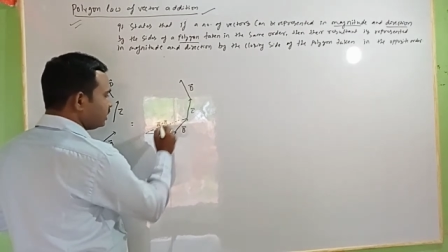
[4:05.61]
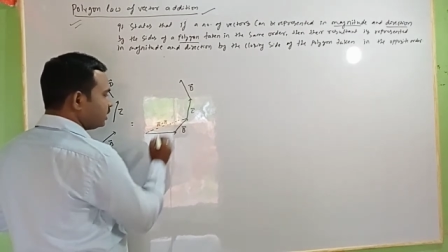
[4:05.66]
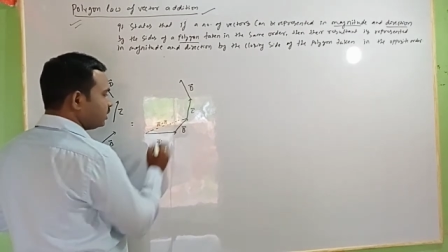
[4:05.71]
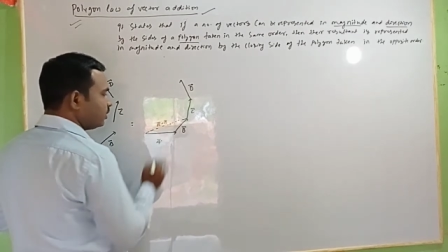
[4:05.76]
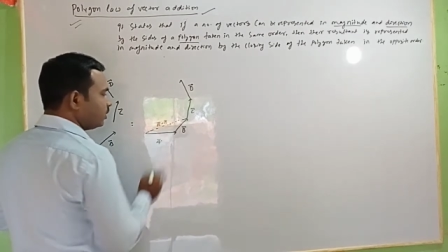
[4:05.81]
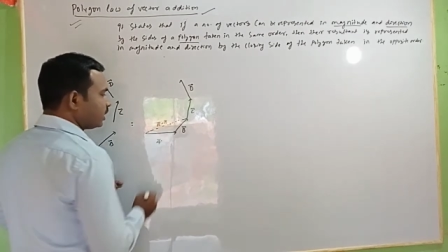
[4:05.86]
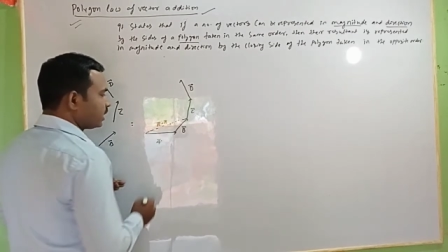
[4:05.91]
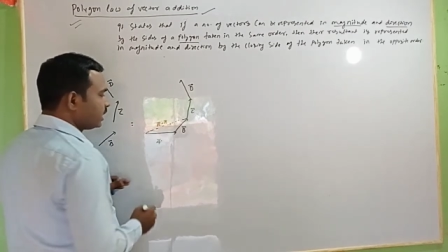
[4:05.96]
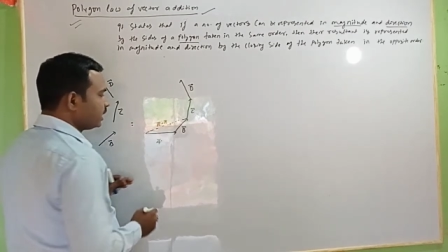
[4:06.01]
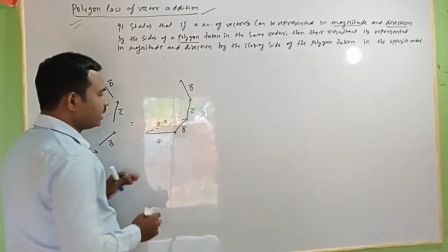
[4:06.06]

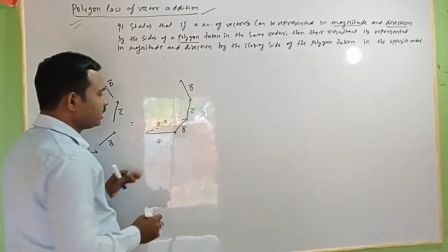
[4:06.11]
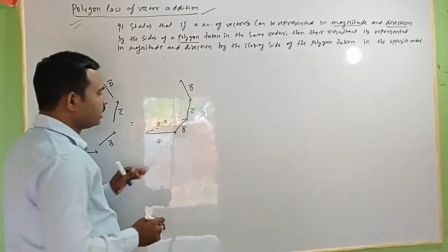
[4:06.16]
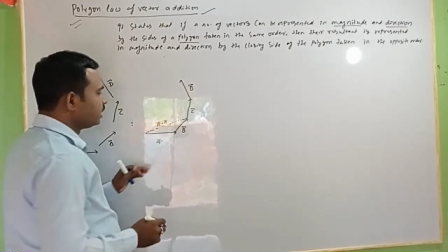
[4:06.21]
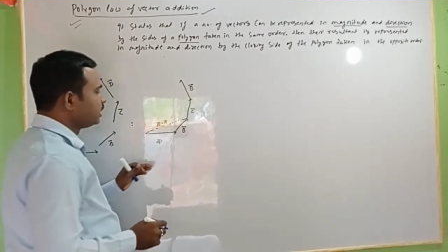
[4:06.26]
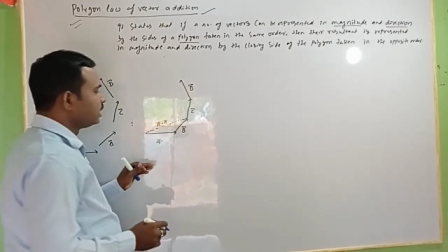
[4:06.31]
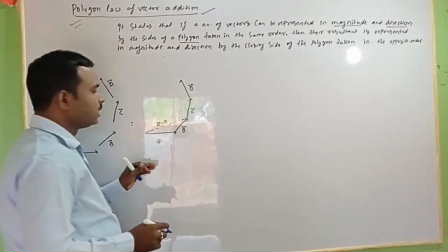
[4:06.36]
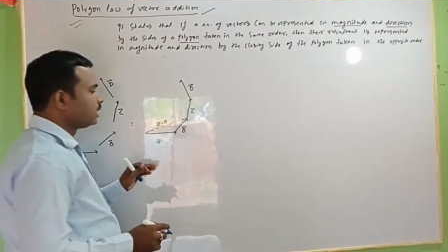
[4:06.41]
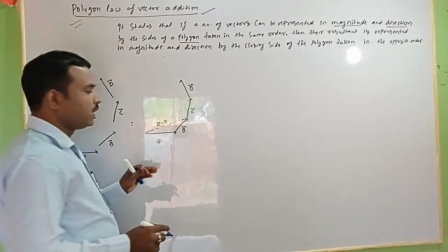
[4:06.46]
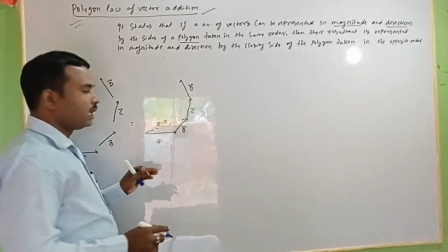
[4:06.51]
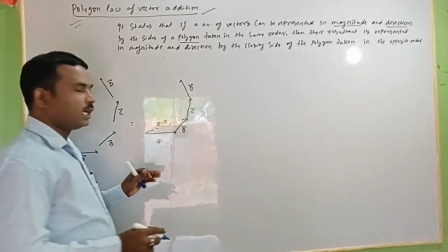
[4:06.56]
Okay,
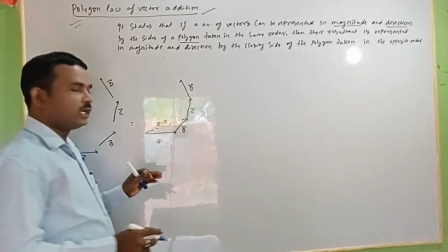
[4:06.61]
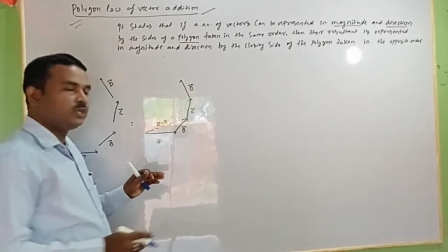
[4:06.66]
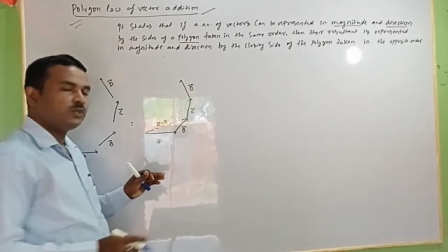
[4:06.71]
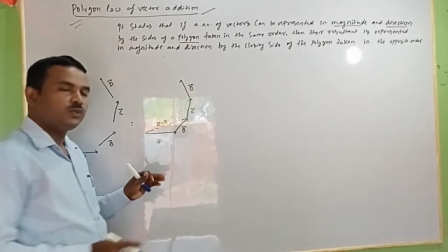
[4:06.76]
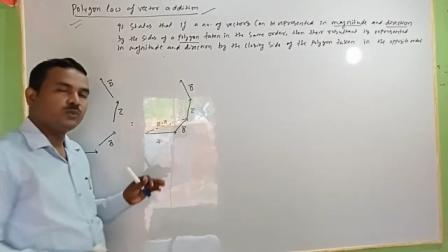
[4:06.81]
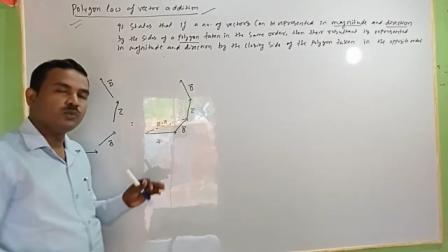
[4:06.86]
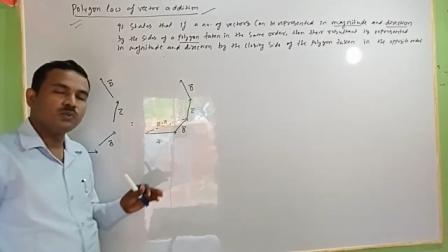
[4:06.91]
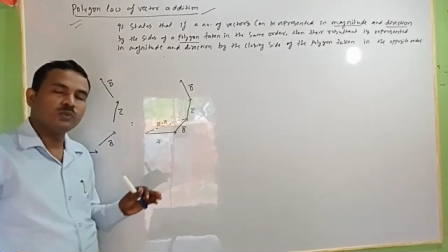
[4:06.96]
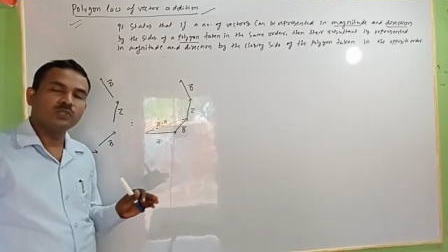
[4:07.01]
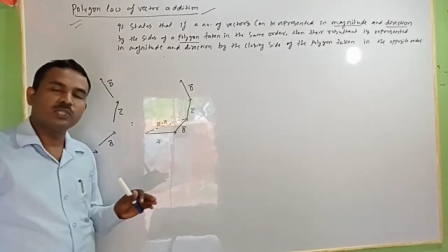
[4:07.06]
and
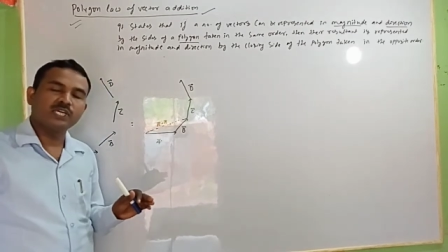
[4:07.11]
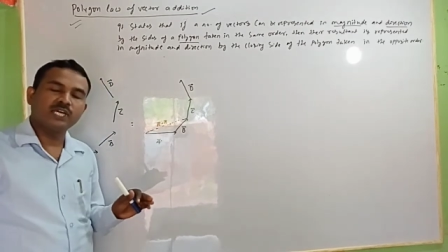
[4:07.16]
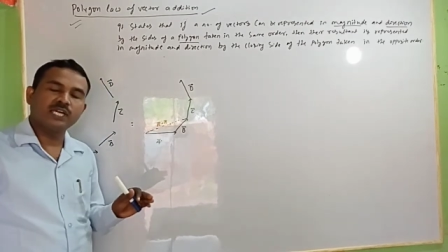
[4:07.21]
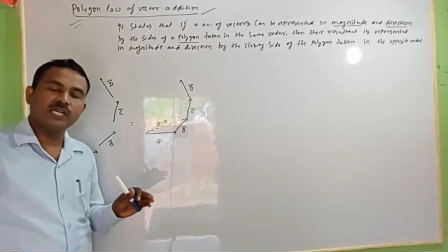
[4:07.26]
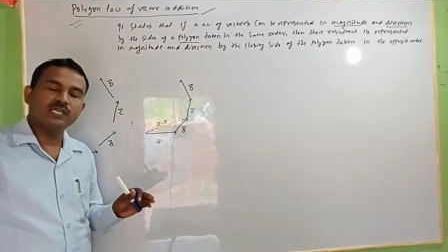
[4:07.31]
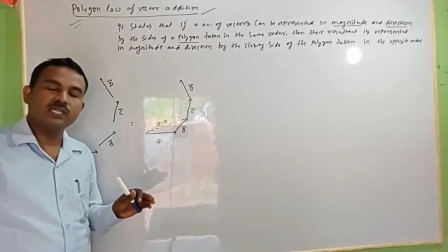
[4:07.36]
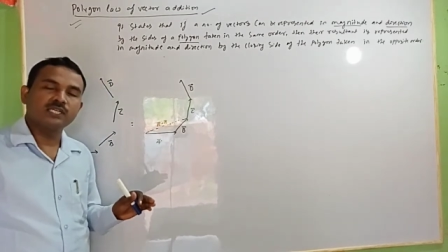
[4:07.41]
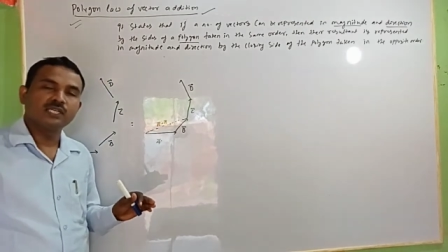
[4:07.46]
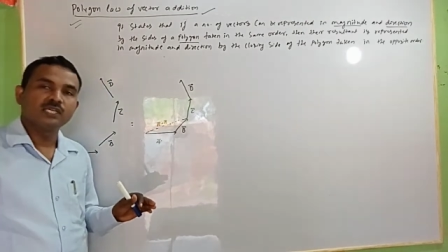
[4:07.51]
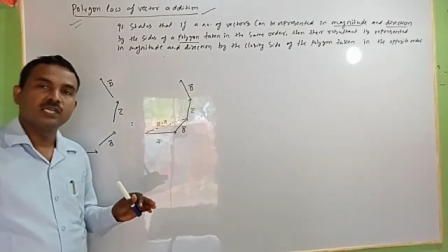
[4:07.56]
you know
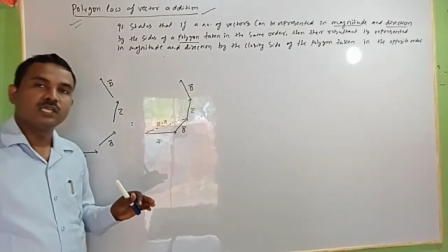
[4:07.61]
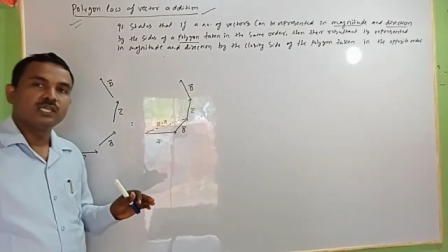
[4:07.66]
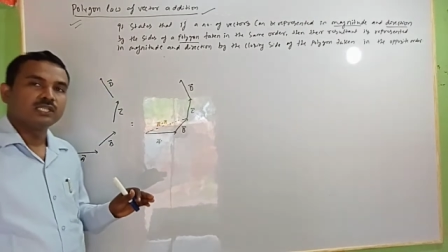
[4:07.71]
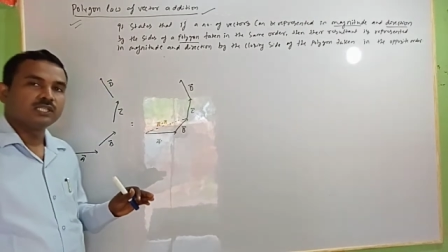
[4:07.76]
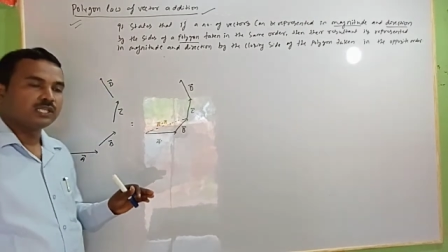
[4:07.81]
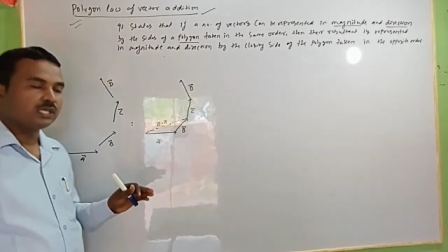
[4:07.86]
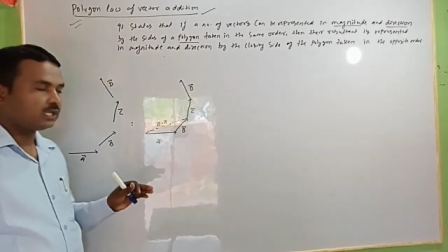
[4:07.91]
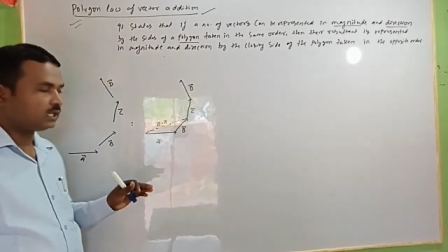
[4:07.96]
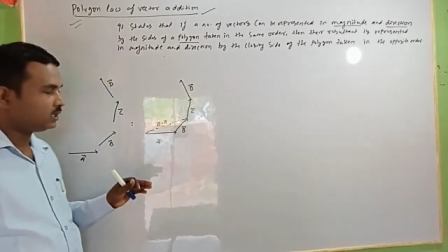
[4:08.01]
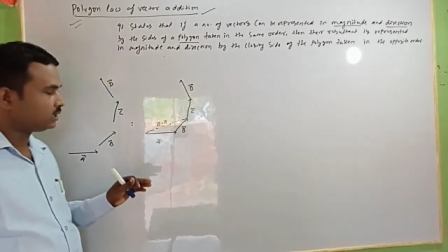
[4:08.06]
that
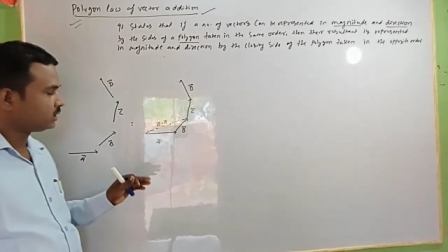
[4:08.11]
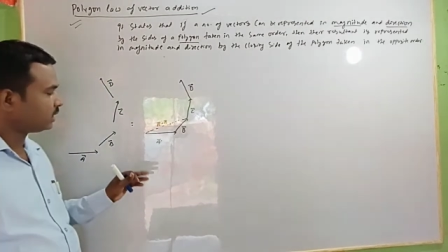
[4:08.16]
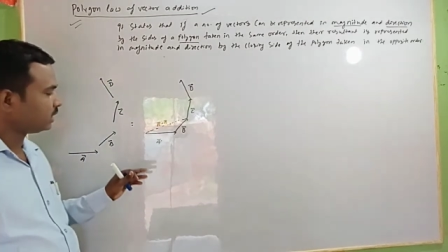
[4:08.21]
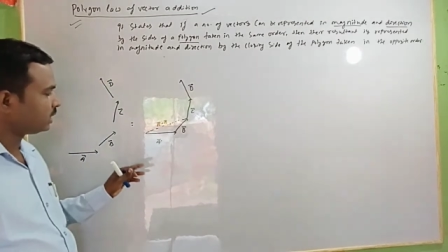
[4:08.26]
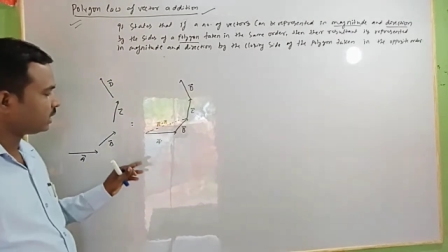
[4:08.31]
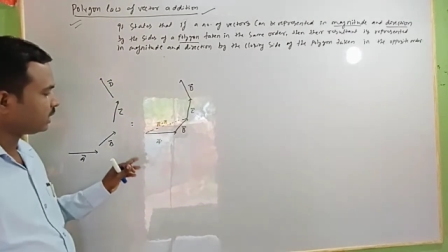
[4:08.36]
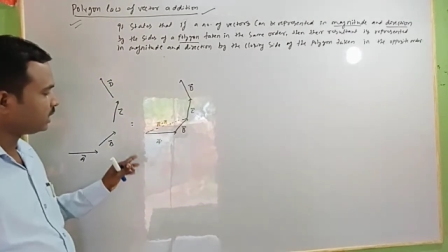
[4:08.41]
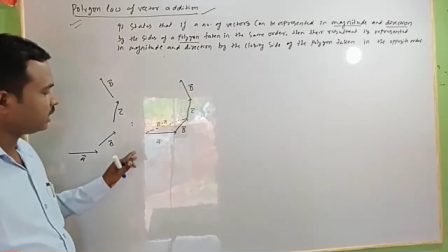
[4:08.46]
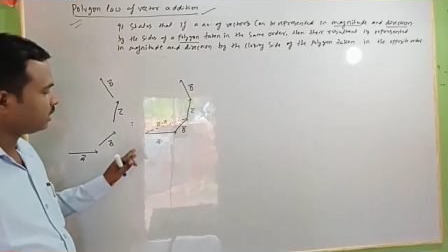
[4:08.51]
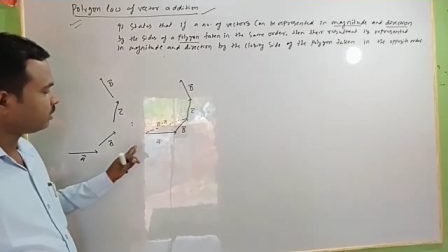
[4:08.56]
the
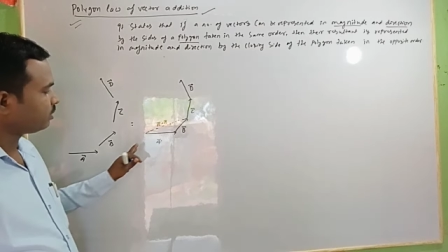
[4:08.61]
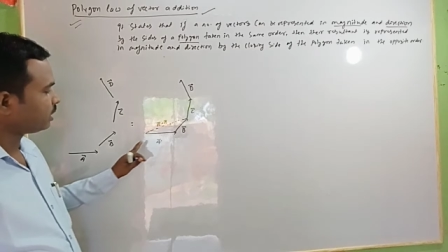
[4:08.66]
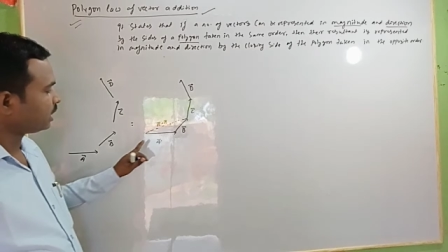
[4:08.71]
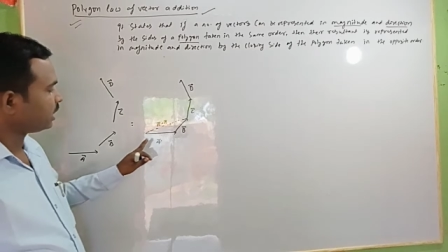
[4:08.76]
resultant,